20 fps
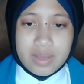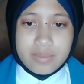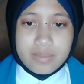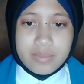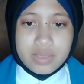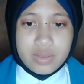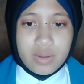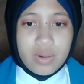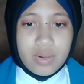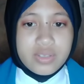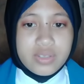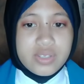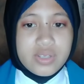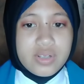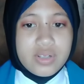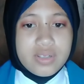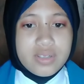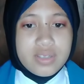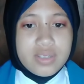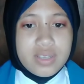but
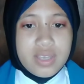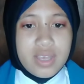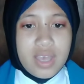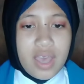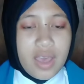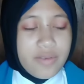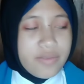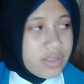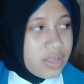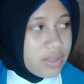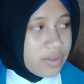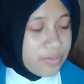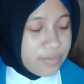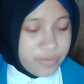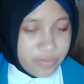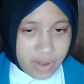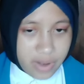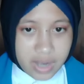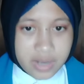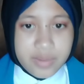also having a
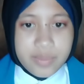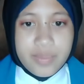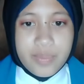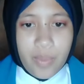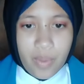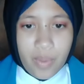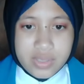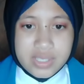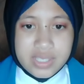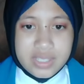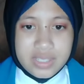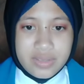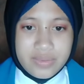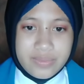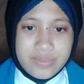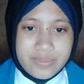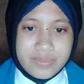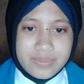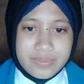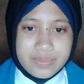very positive
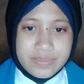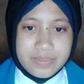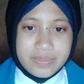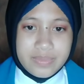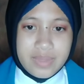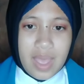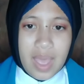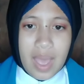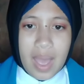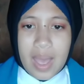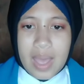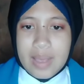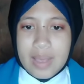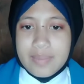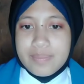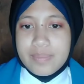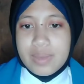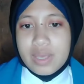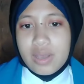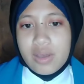
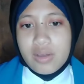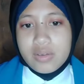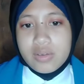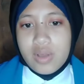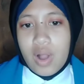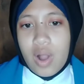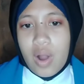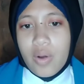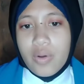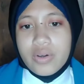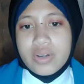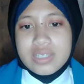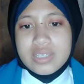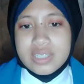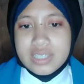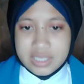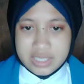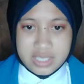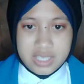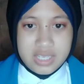impact on our
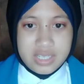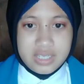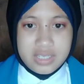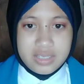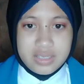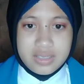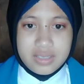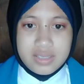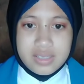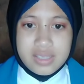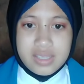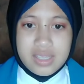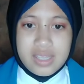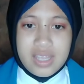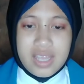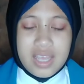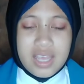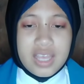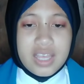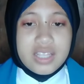earth
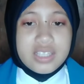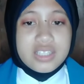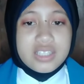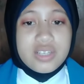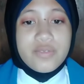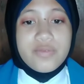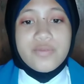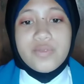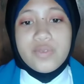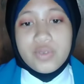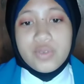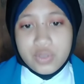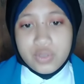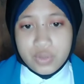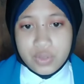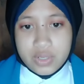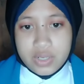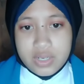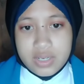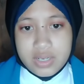in the
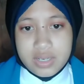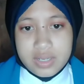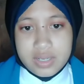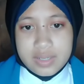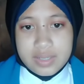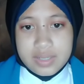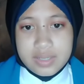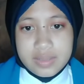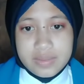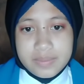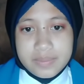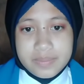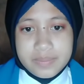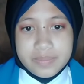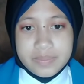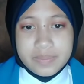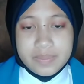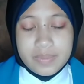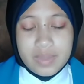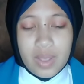future.
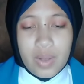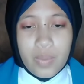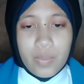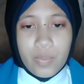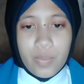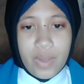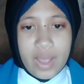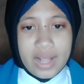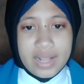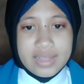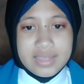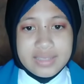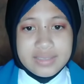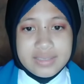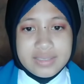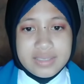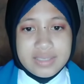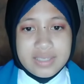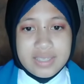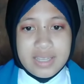Well,
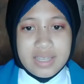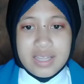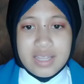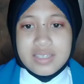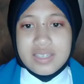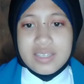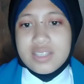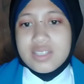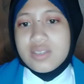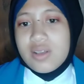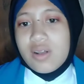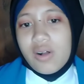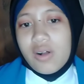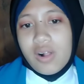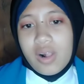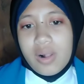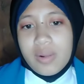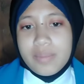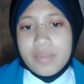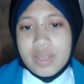that's
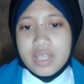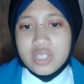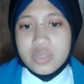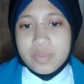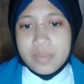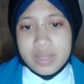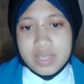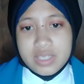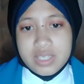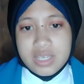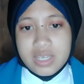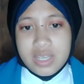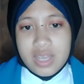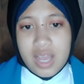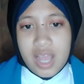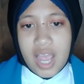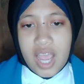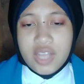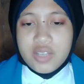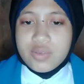all my speech.
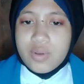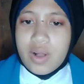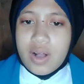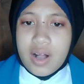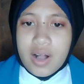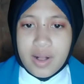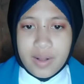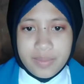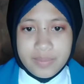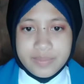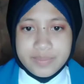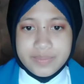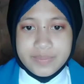I do hope